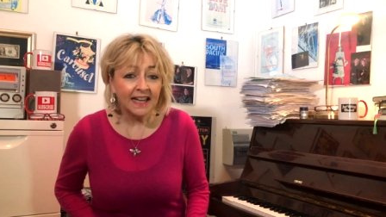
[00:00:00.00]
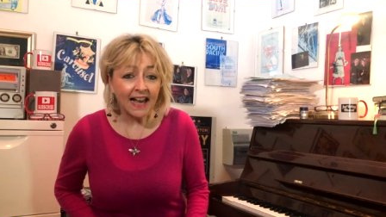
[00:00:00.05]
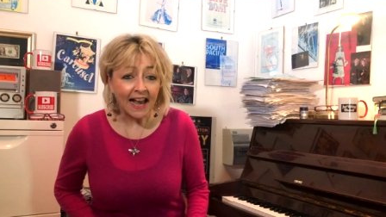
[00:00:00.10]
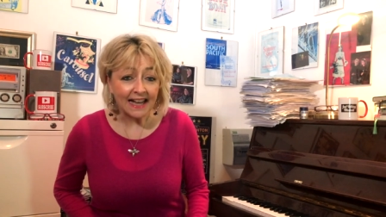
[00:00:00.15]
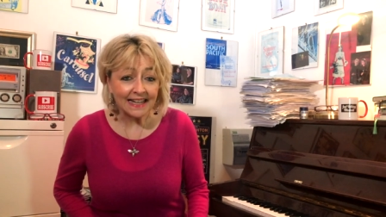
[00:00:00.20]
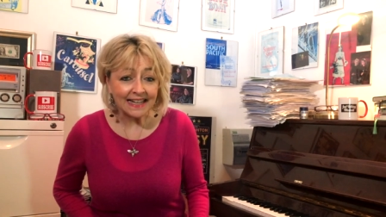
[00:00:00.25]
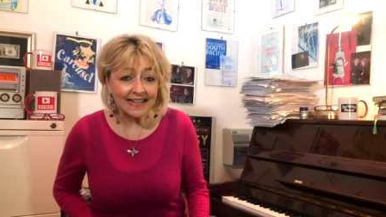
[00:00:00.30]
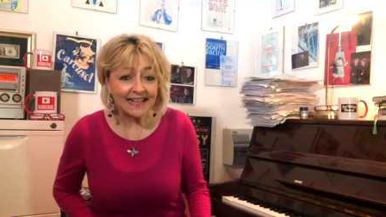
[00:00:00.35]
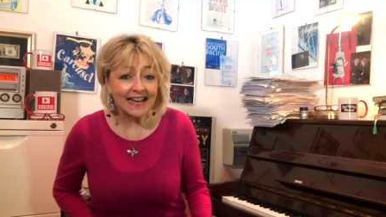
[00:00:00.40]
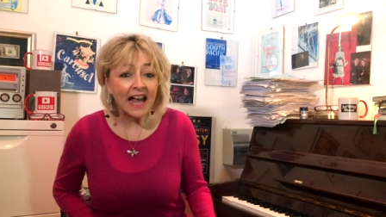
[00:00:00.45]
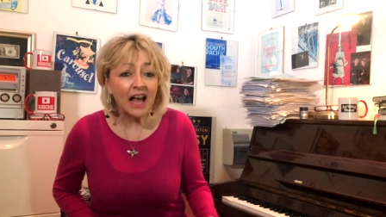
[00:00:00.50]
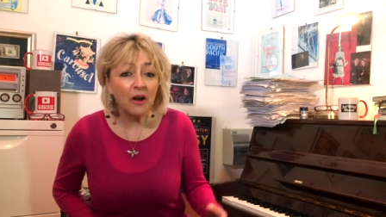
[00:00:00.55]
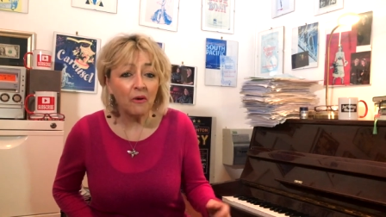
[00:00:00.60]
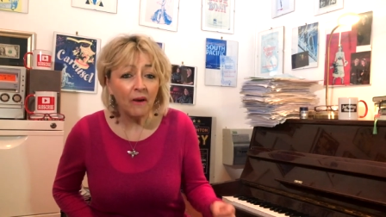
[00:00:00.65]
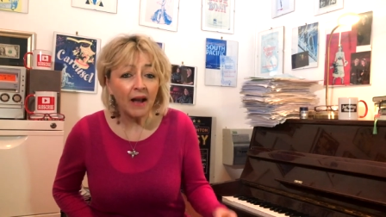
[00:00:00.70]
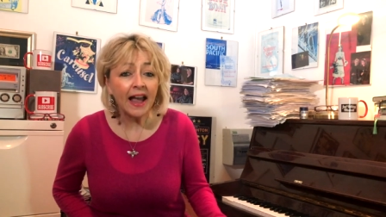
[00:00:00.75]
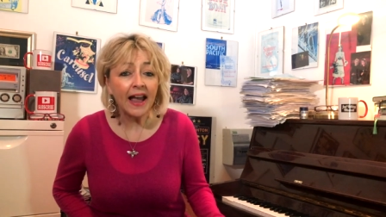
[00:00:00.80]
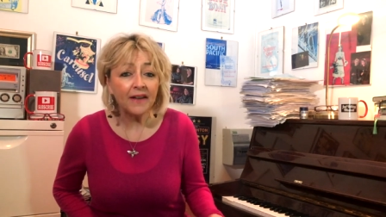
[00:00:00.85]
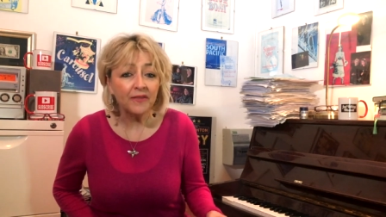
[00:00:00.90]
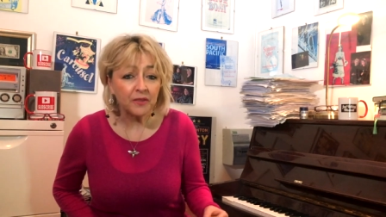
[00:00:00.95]
and he now
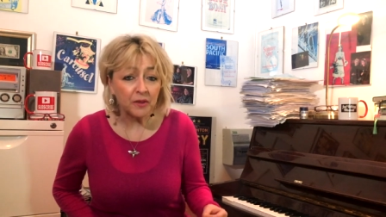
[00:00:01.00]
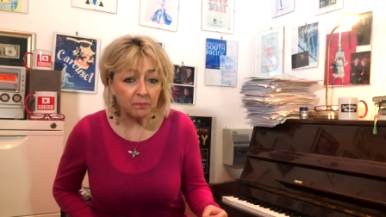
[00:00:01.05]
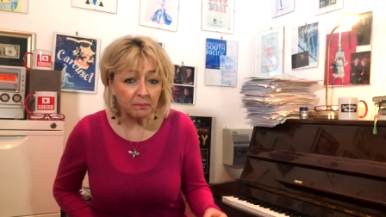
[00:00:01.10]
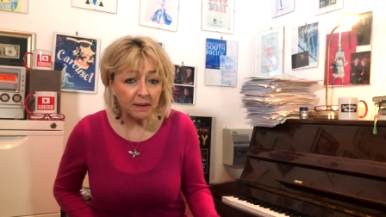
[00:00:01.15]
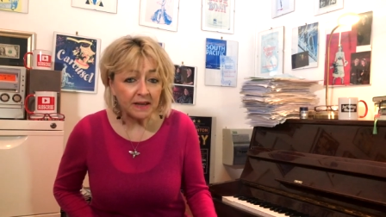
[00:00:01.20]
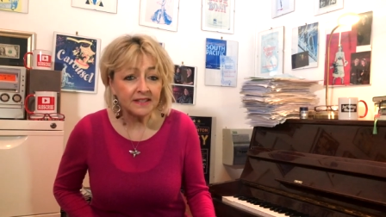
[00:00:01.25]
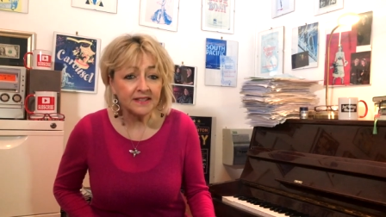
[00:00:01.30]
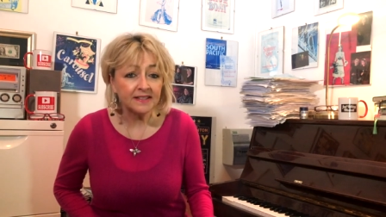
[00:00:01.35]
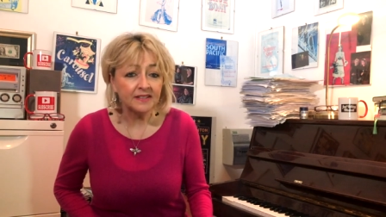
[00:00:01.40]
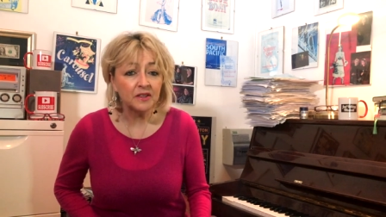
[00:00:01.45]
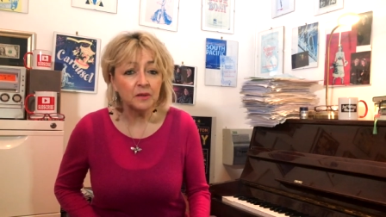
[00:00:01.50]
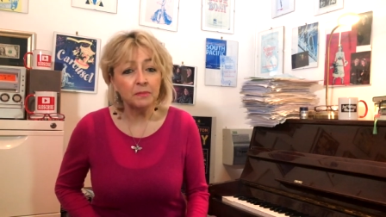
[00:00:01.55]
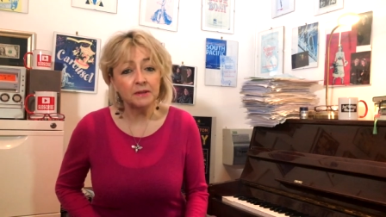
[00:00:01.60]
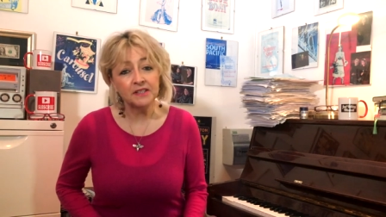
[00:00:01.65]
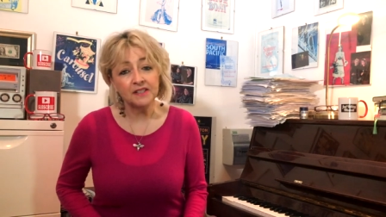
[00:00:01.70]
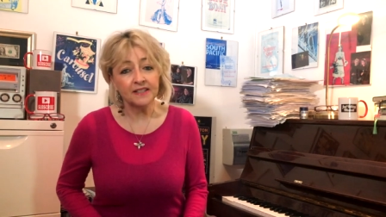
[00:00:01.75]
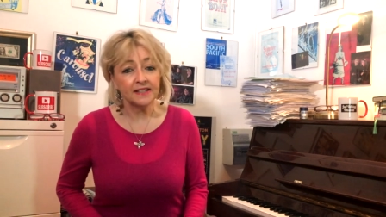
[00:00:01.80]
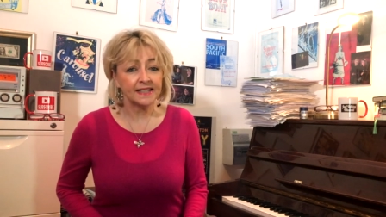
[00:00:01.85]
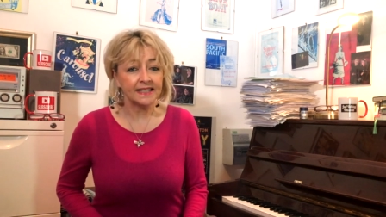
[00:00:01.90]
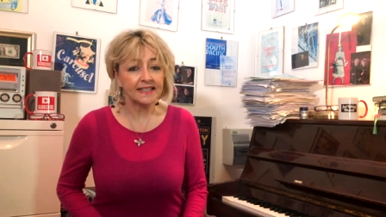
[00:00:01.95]
had the best in the
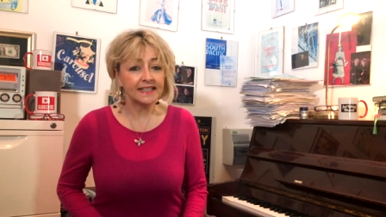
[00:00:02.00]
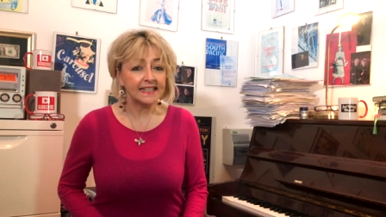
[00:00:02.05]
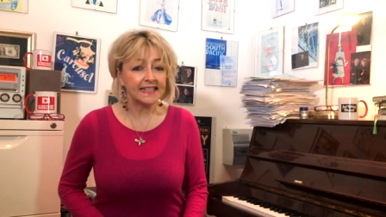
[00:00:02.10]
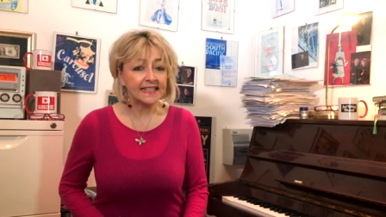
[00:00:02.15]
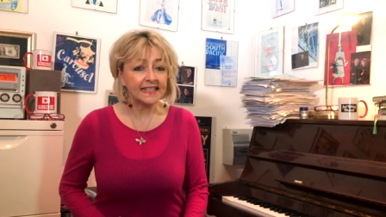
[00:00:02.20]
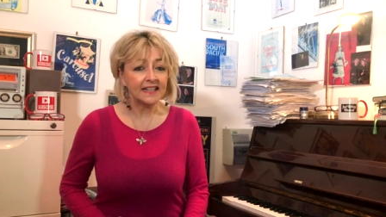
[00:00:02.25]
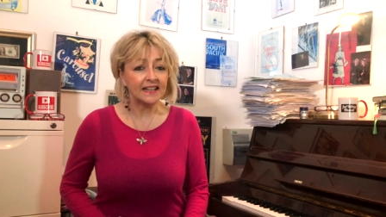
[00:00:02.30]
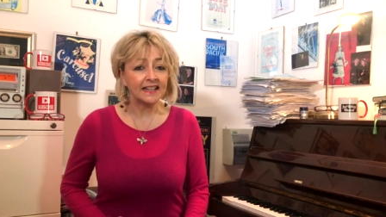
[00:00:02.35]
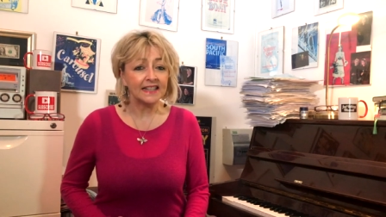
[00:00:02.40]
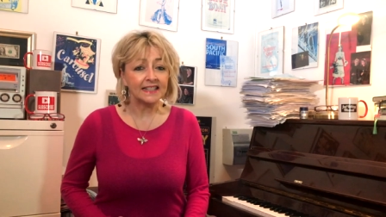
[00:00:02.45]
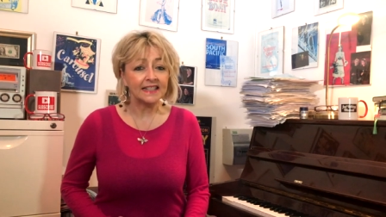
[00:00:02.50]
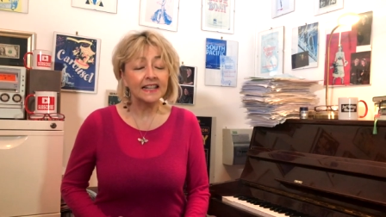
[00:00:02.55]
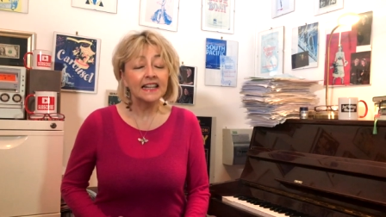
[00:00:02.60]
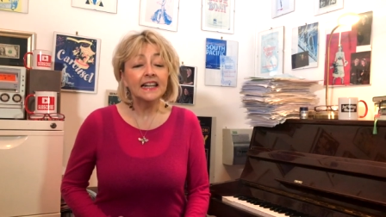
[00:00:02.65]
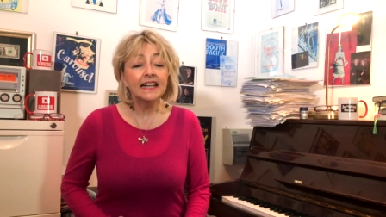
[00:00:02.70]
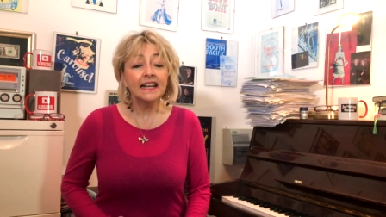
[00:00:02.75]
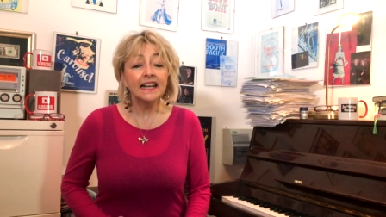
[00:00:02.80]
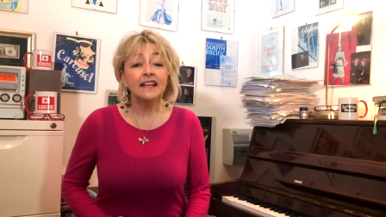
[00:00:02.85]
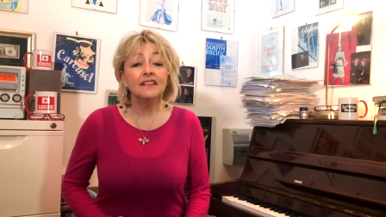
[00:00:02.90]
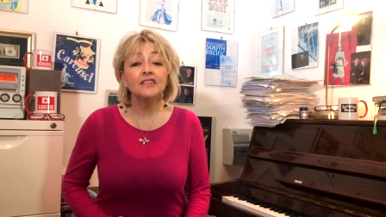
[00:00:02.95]
business at his side
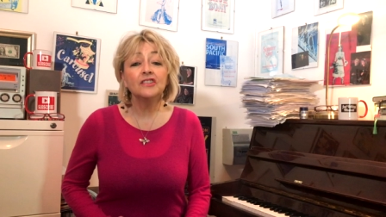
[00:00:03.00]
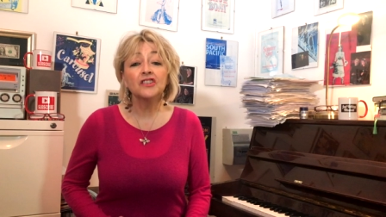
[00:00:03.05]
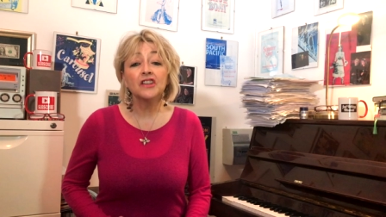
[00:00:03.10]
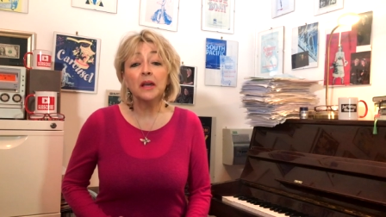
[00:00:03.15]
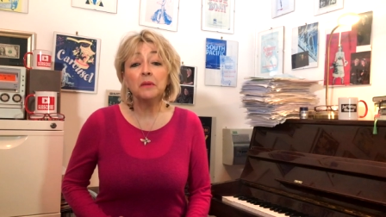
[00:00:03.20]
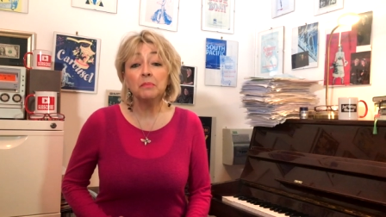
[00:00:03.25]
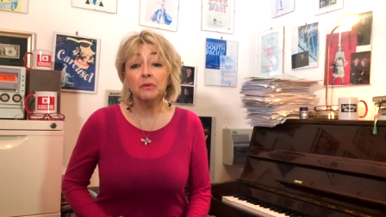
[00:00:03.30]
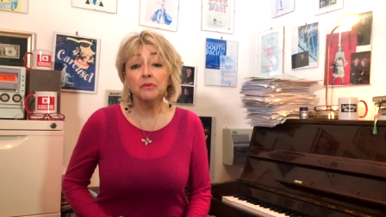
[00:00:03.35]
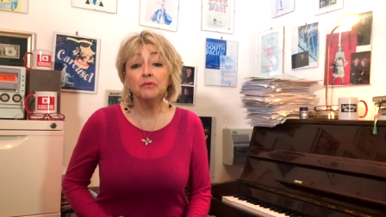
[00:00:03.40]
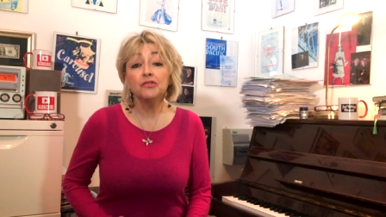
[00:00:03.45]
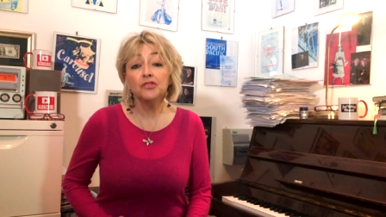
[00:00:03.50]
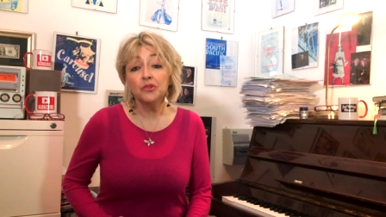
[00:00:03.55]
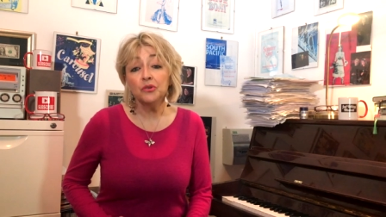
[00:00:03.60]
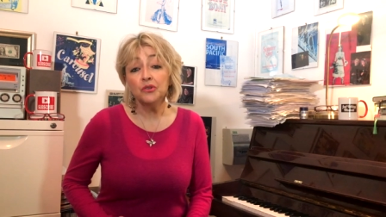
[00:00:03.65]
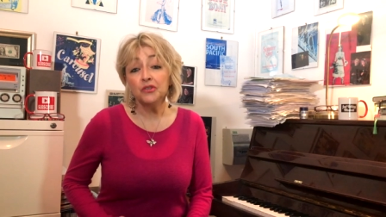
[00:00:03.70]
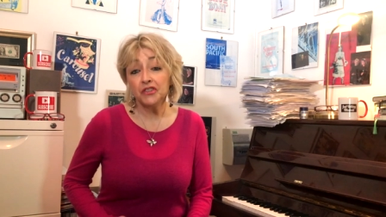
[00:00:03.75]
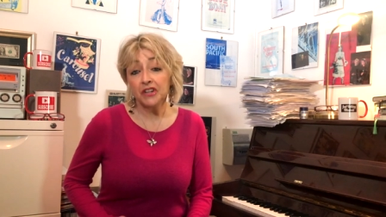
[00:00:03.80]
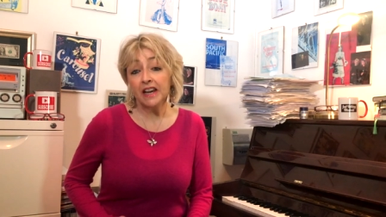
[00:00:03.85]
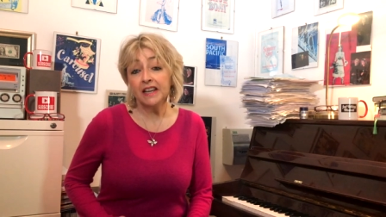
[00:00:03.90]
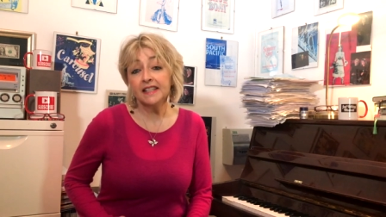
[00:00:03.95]
in the shape of
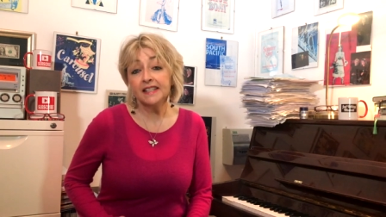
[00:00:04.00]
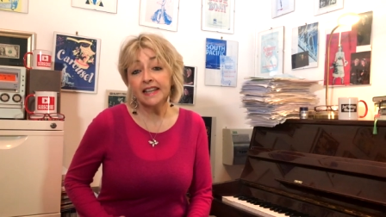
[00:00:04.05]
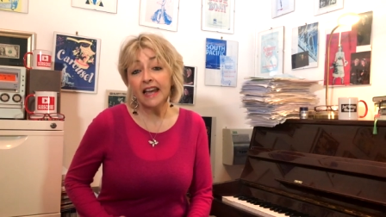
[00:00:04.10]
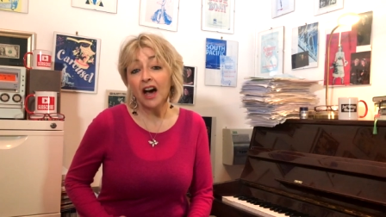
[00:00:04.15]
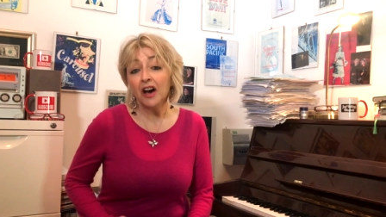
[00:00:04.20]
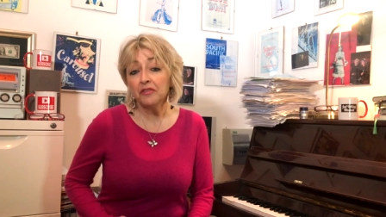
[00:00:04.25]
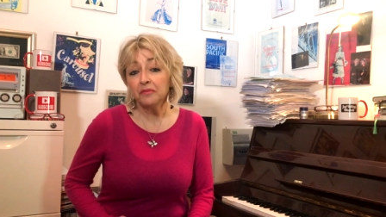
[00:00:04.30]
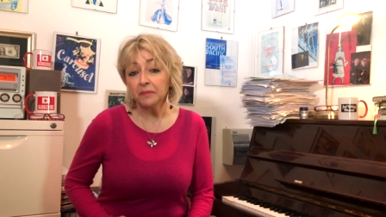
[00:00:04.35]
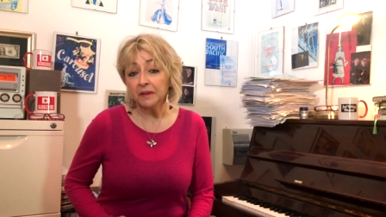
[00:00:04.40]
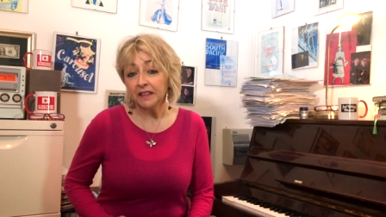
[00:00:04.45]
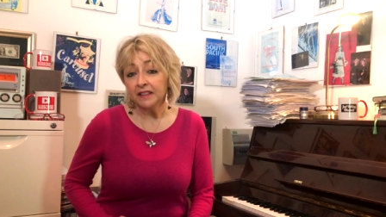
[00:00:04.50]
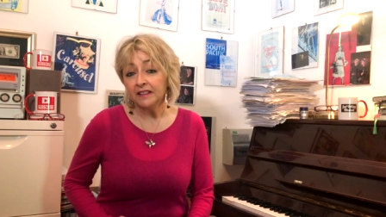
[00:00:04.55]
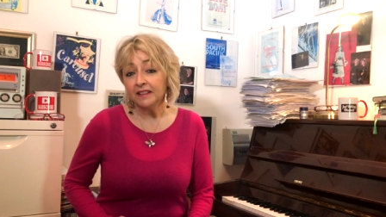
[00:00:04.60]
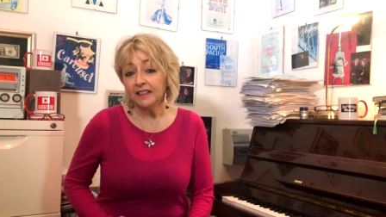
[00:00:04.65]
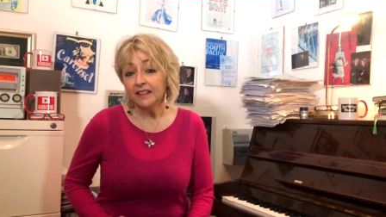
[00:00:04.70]
George S. Kaufman,